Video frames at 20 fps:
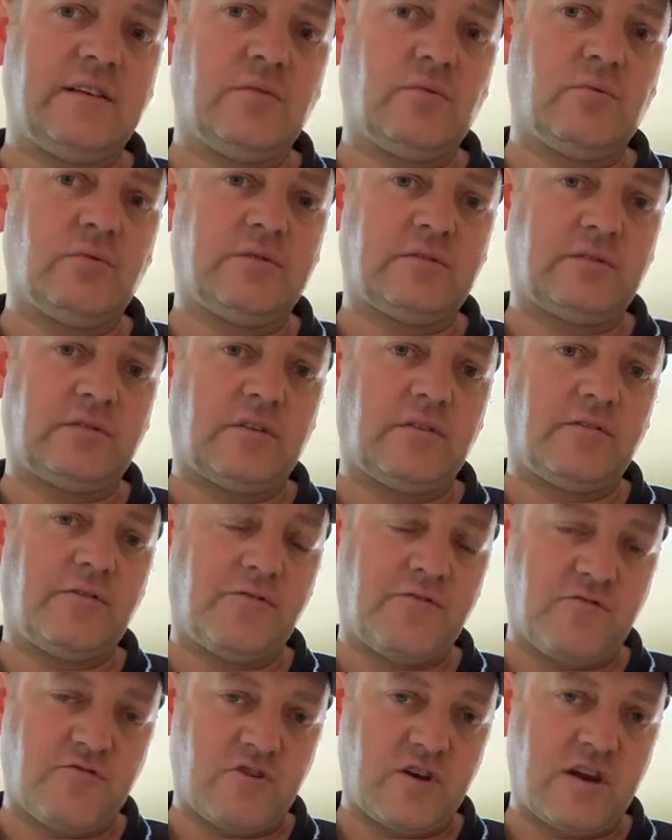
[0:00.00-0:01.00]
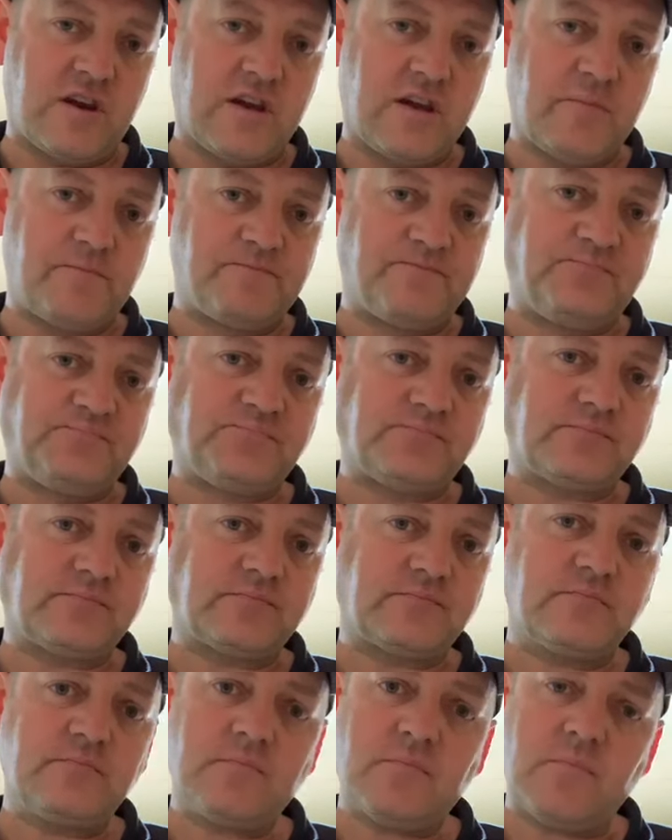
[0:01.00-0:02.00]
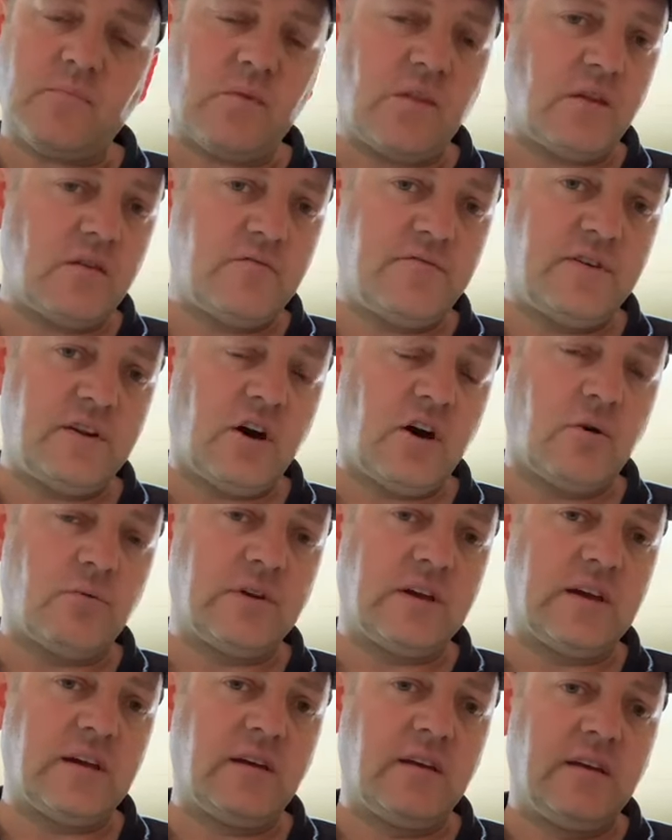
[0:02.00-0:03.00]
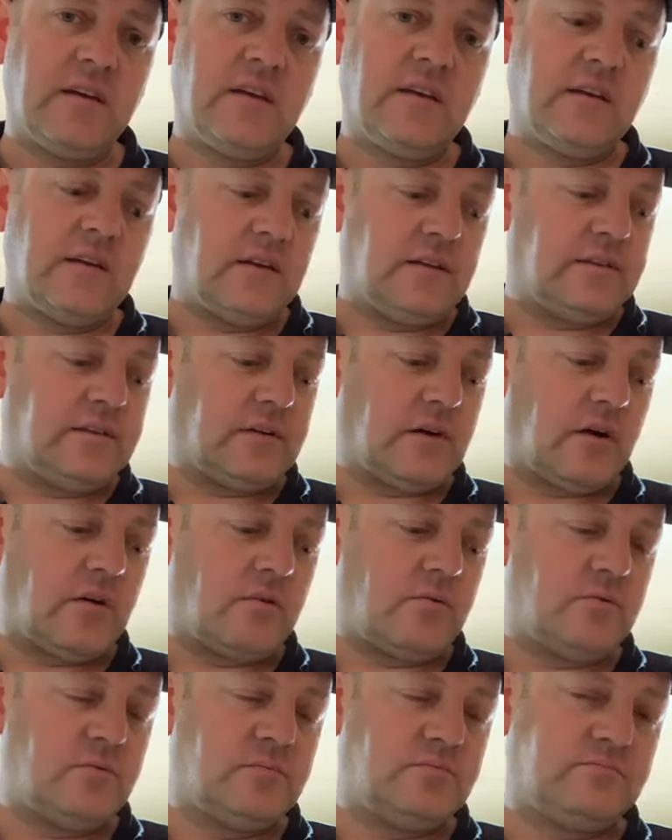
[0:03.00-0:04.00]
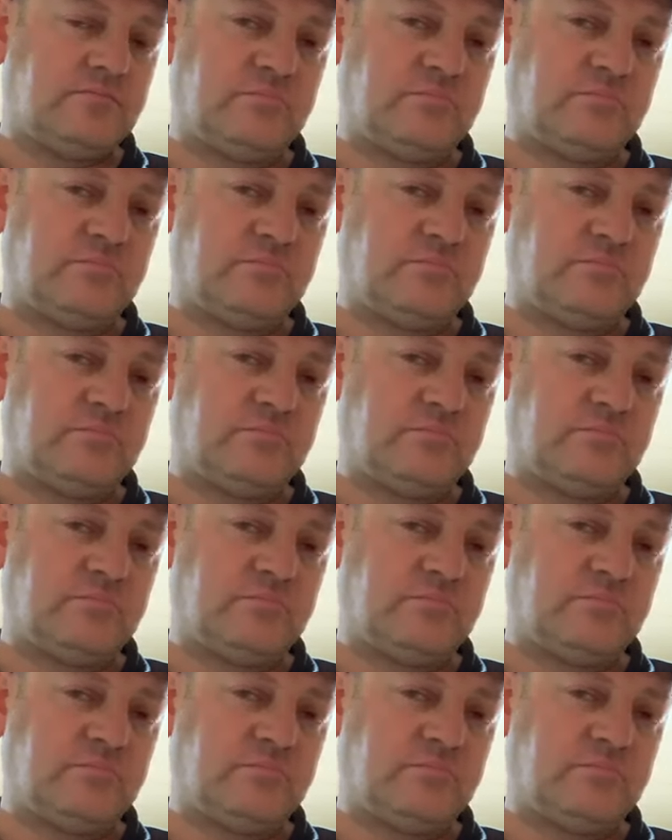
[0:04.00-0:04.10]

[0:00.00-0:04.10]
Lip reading: was free for the whole year, so